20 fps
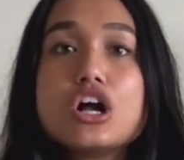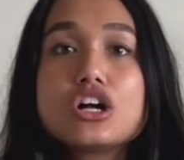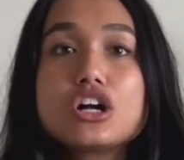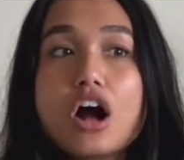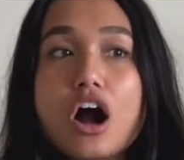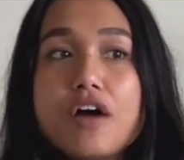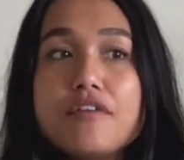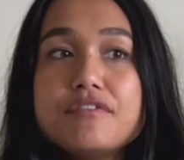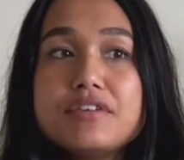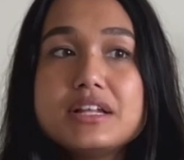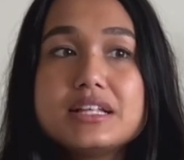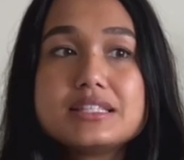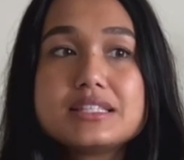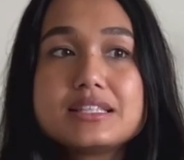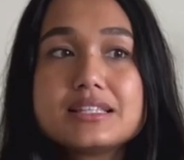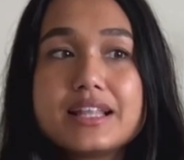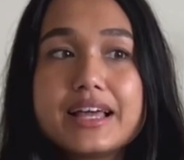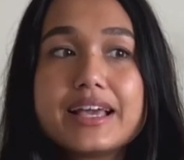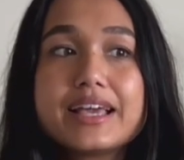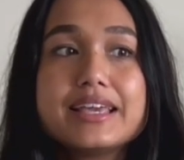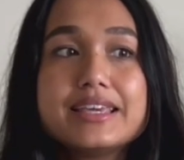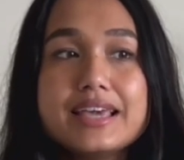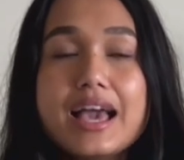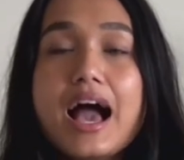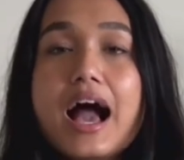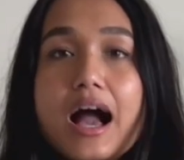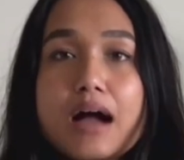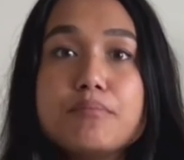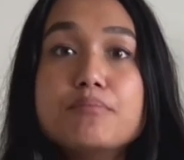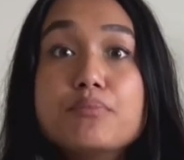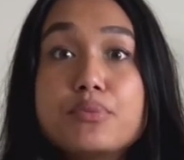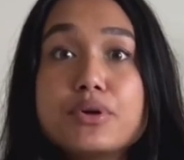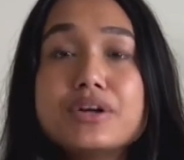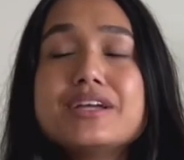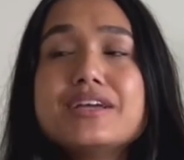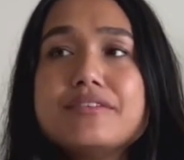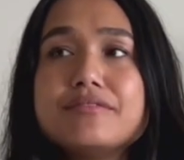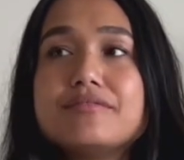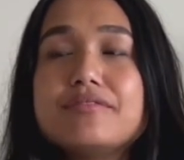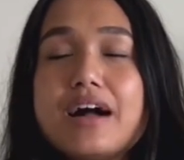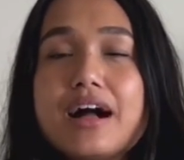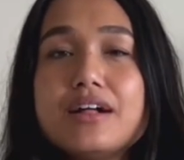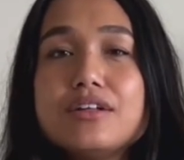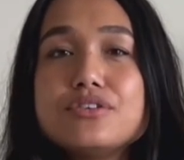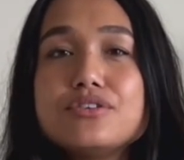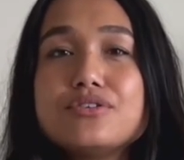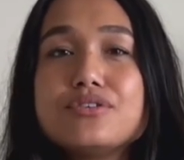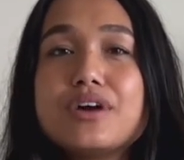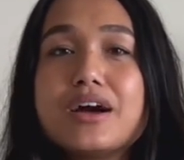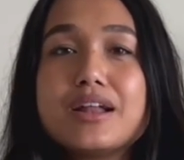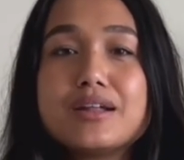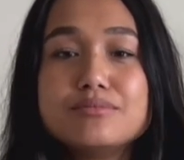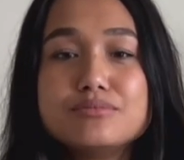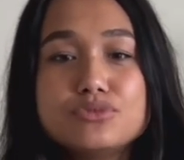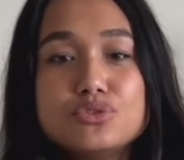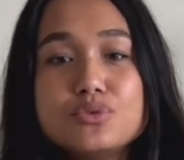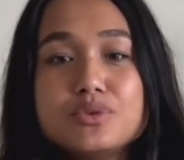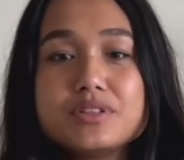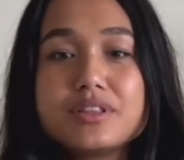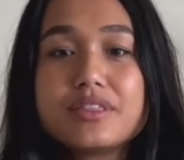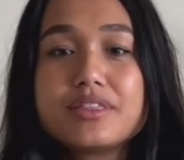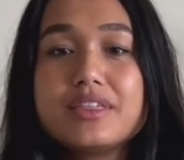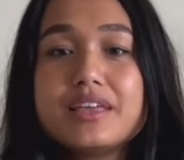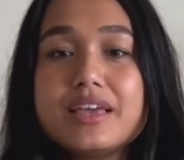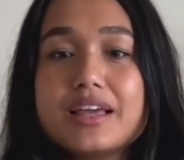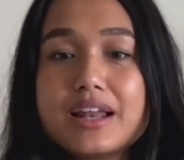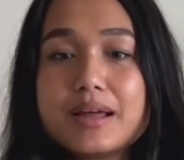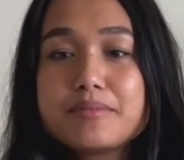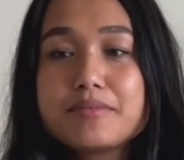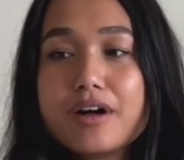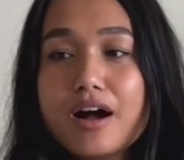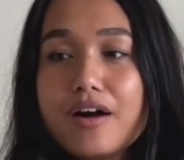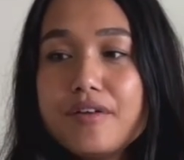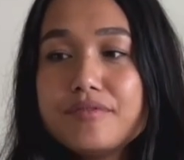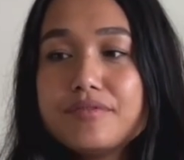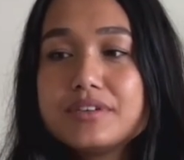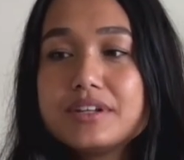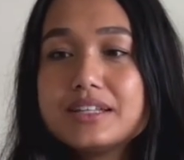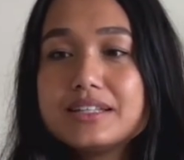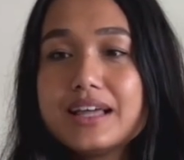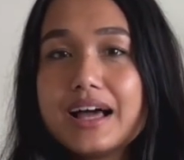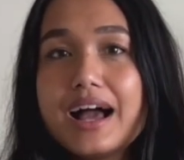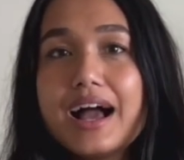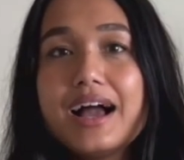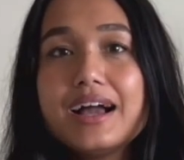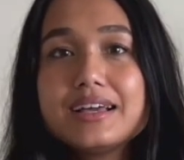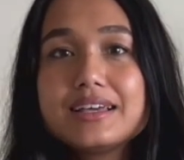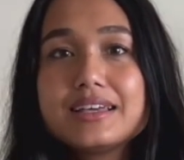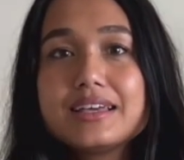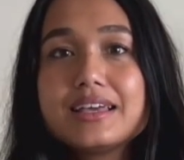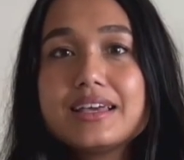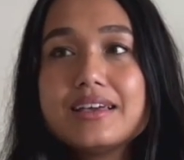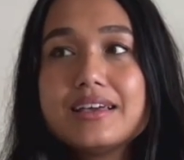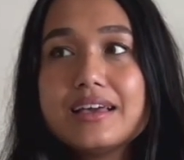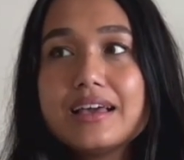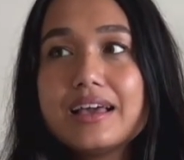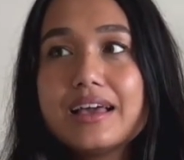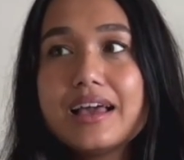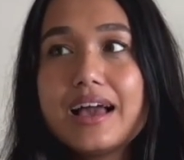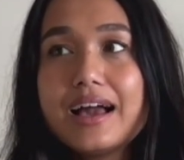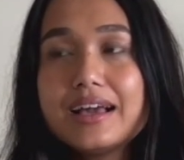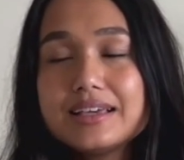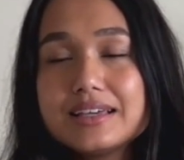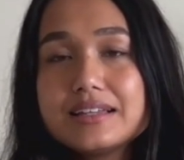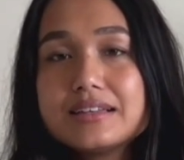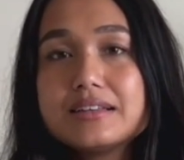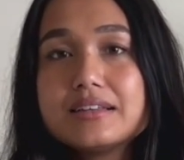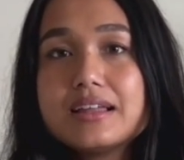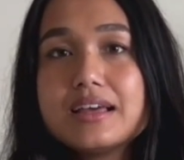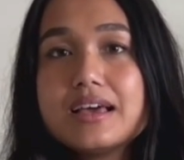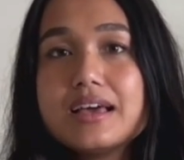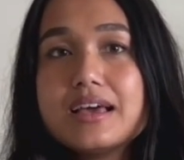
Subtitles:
Confidence in like, yeah, I'm bringing value and I'm doing the thing and I'm confident that I can